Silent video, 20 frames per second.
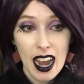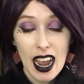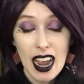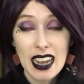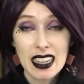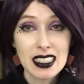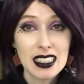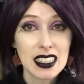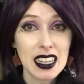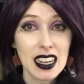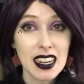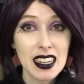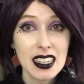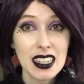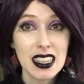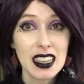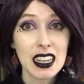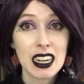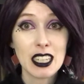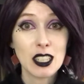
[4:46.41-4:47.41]

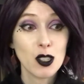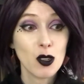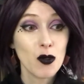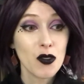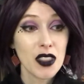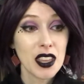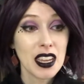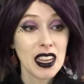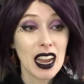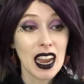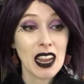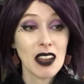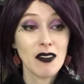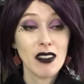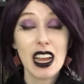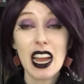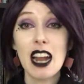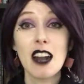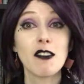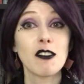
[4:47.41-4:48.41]
that I don't think I have
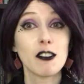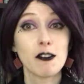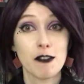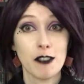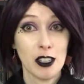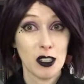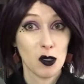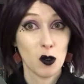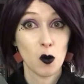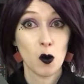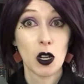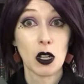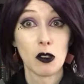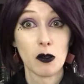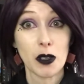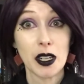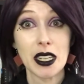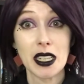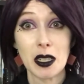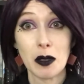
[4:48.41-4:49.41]
ever felt while
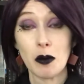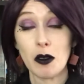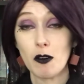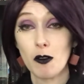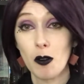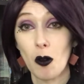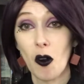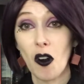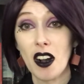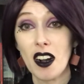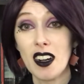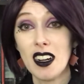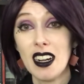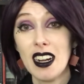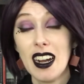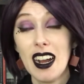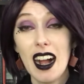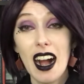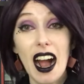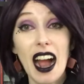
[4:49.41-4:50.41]
reading before.
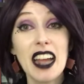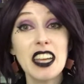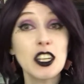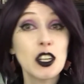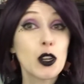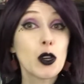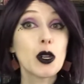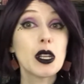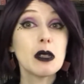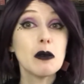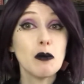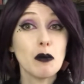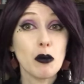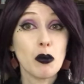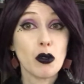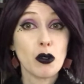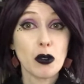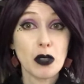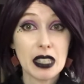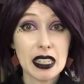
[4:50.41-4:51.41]
I couldn't
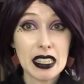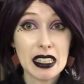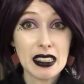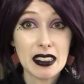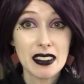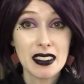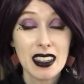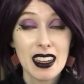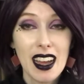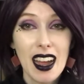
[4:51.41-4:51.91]
breathe.